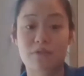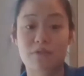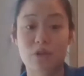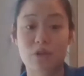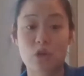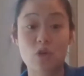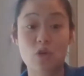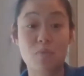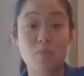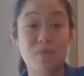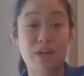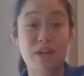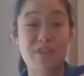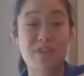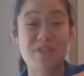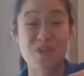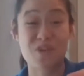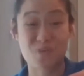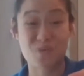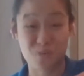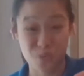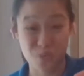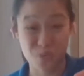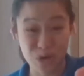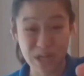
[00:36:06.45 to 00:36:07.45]
you, but if you're
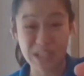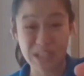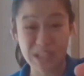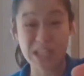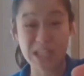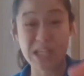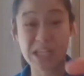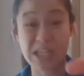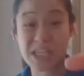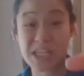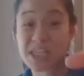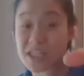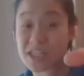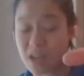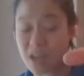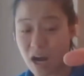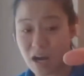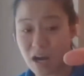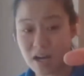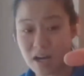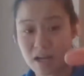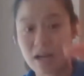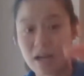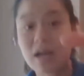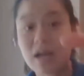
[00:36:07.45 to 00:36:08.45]
really stuck,